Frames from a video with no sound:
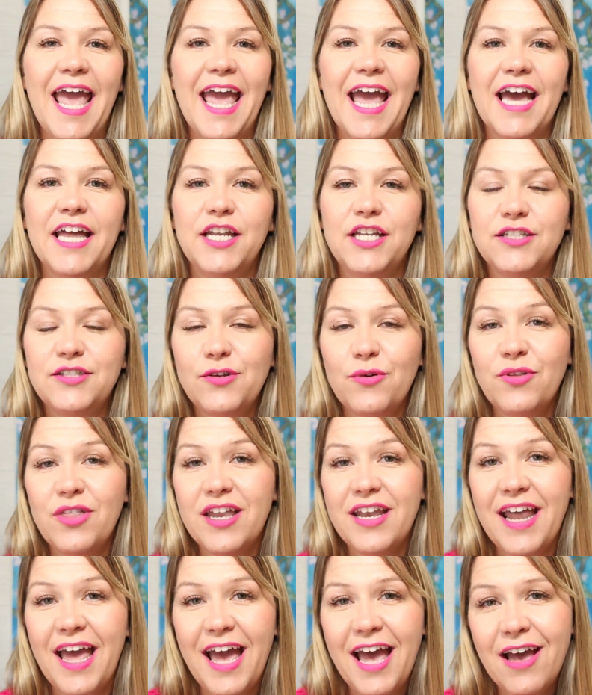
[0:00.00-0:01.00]
And so
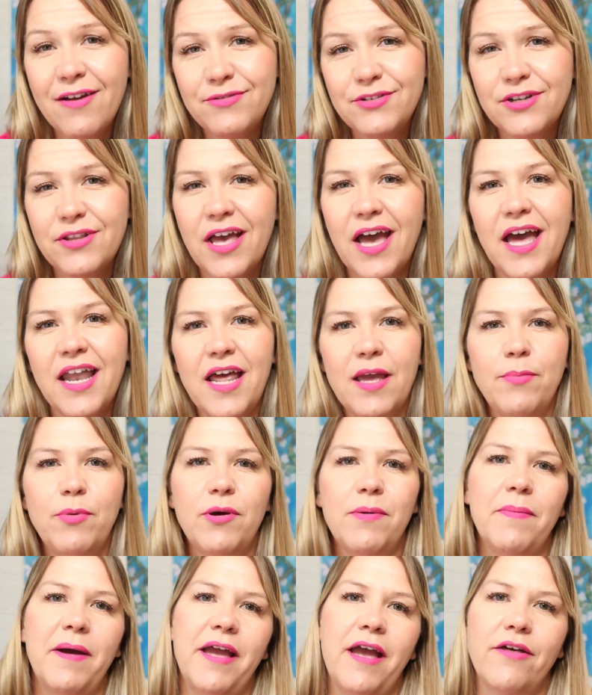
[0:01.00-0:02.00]
then after that, I
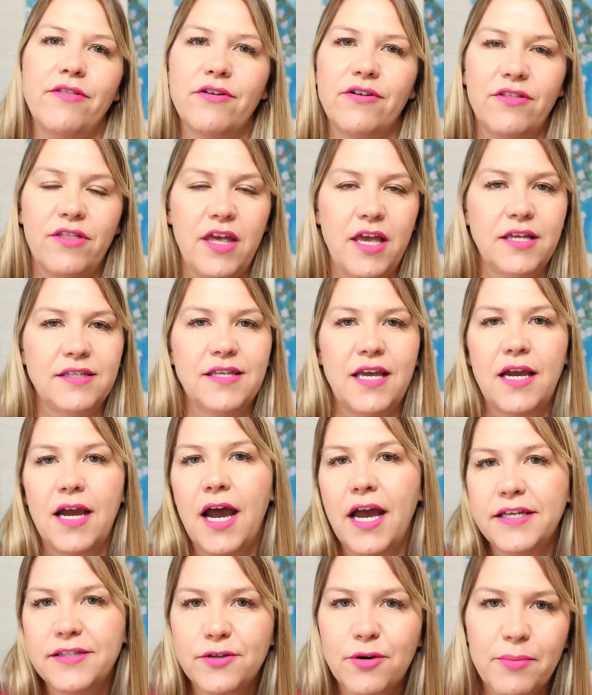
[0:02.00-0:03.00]
put my other things like
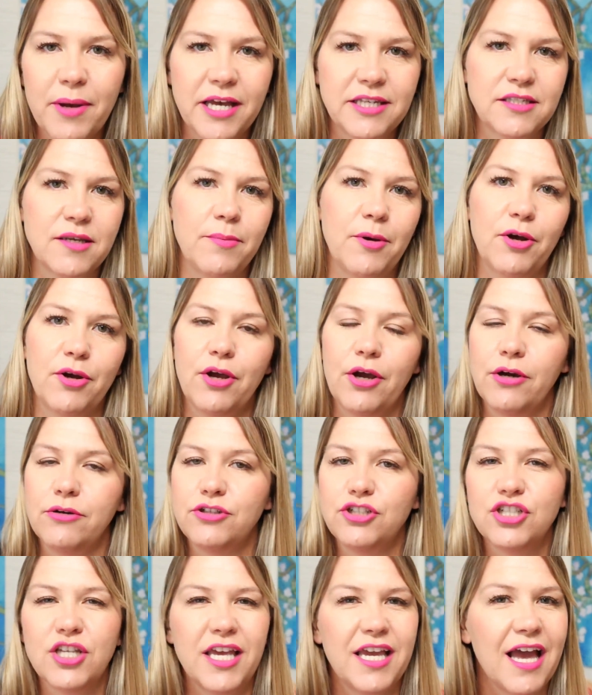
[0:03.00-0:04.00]
high school basketball
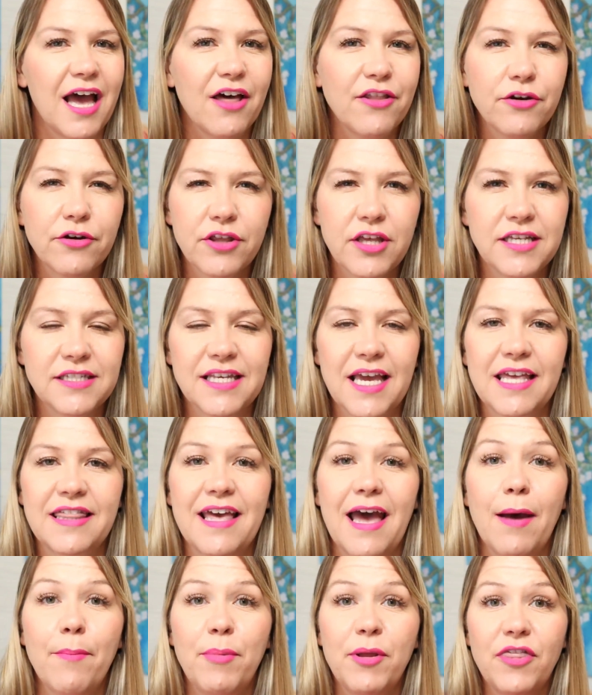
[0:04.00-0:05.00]
coach, like other things like
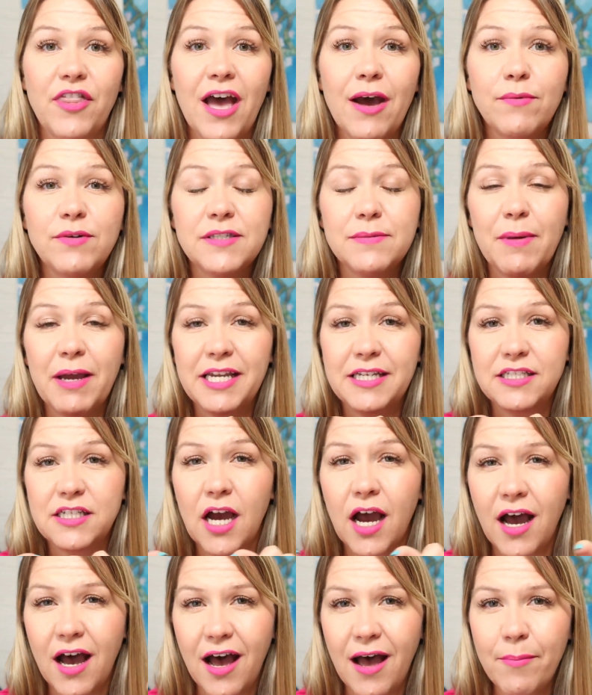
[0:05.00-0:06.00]
that, but that was my
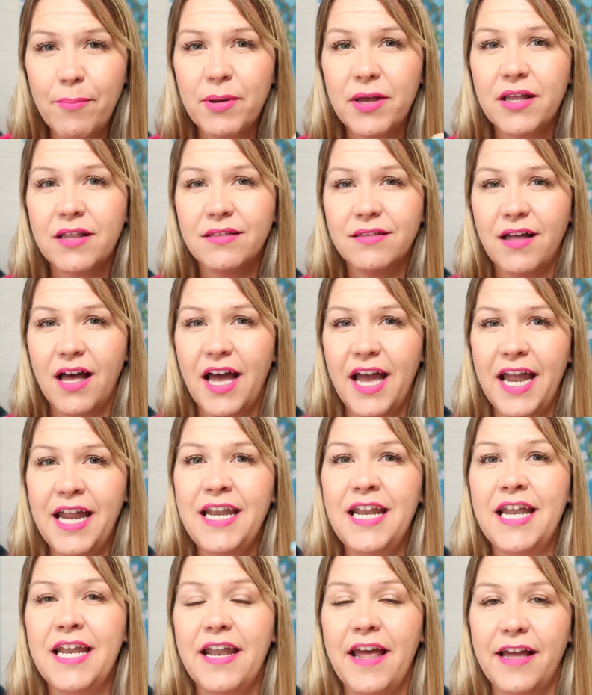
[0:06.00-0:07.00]
top
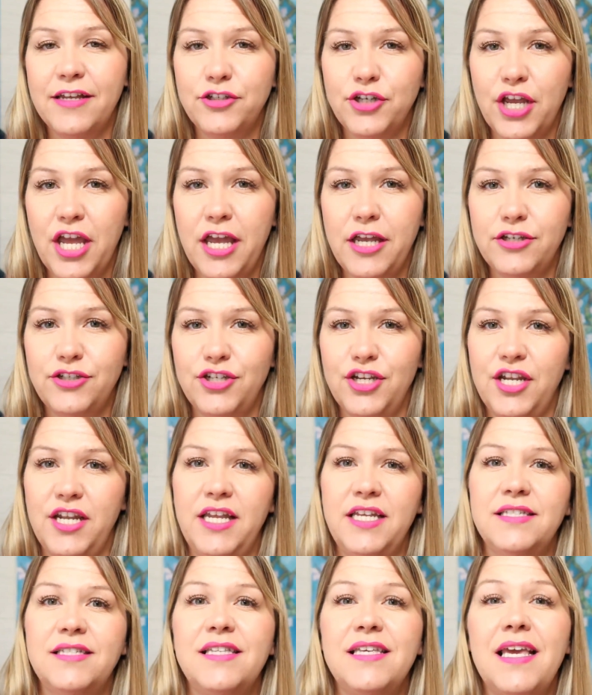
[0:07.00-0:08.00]
line in education,
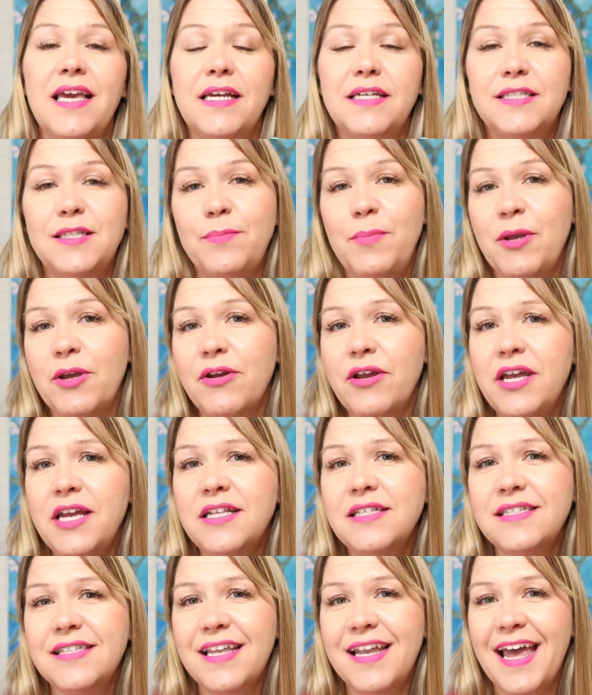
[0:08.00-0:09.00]
is the
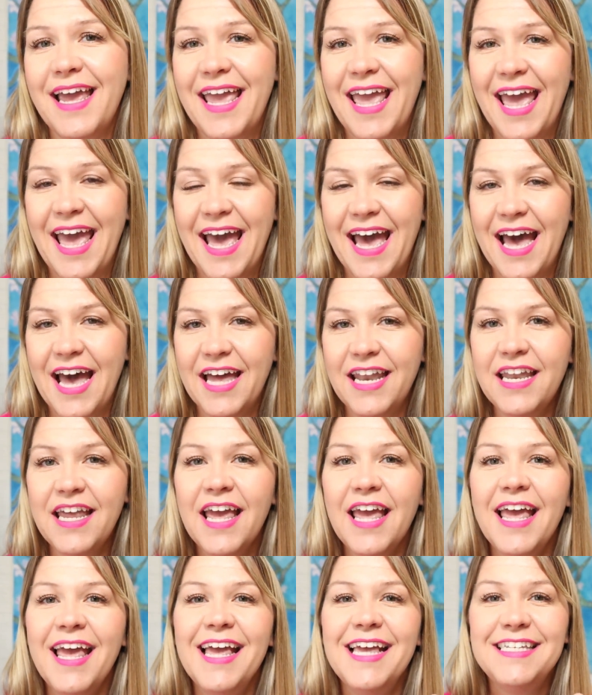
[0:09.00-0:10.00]
experience that I had
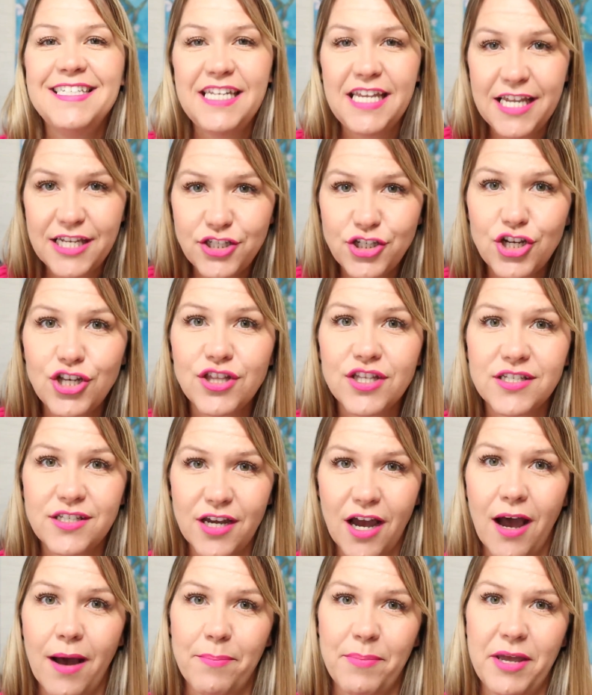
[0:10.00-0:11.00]
teaching the
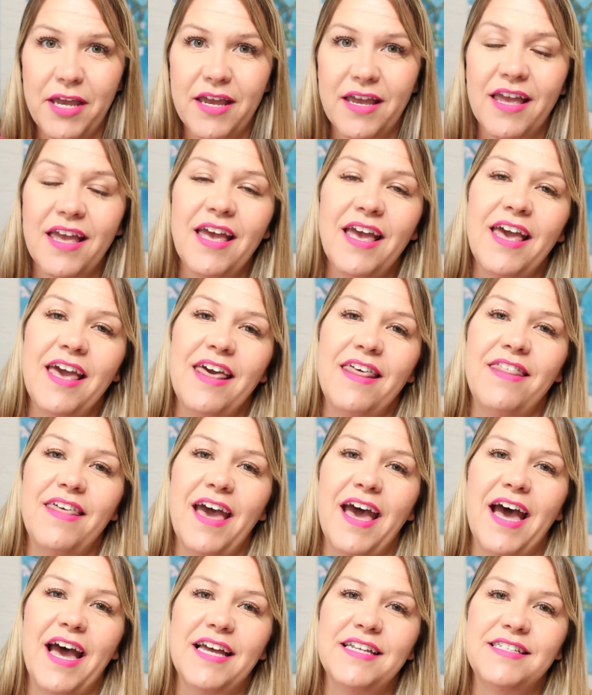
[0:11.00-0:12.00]
topic
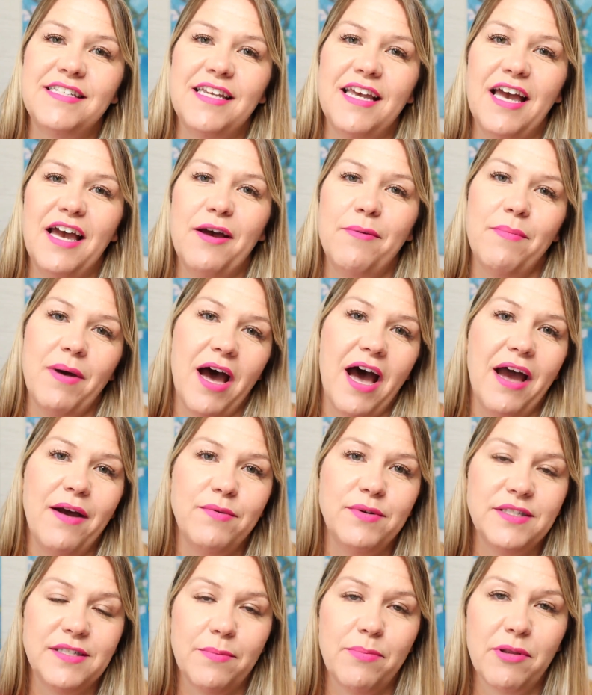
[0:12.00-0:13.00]
that um, I
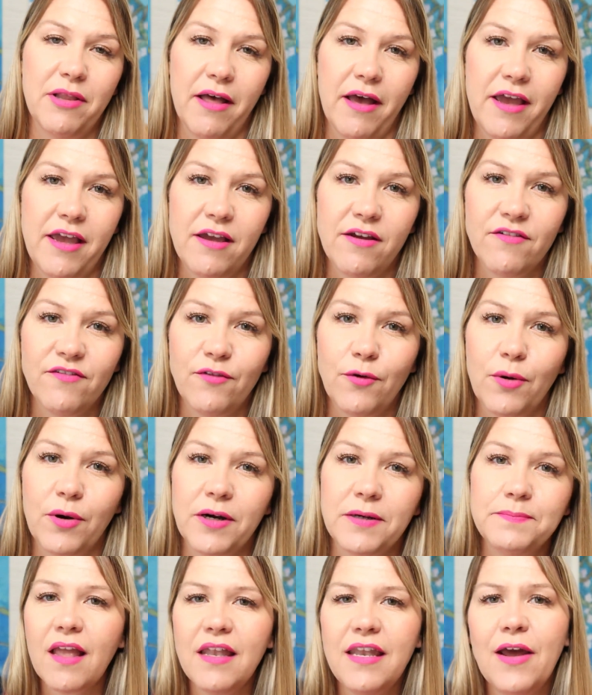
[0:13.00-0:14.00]
was applying
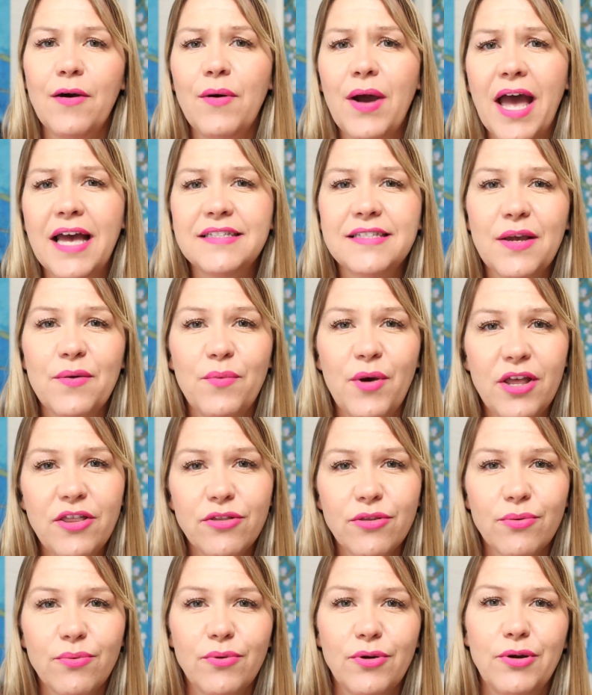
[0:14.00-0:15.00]
for. Now, as I
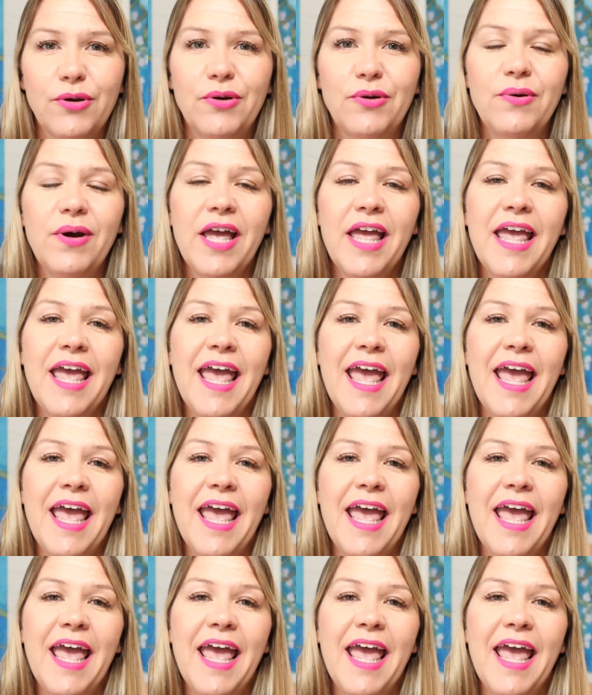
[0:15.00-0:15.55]
went through